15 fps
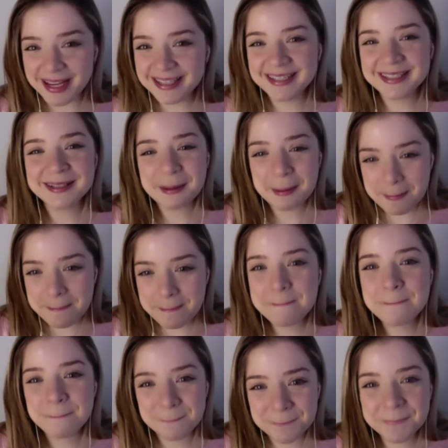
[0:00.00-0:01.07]
And I feel
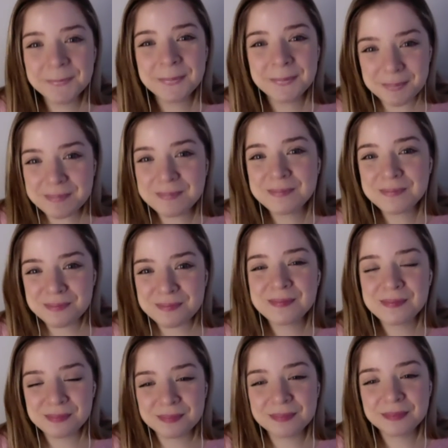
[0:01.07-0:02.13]
like even just
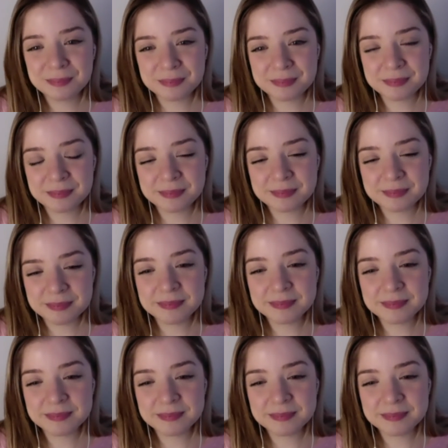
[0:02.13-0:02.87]
opening, you know,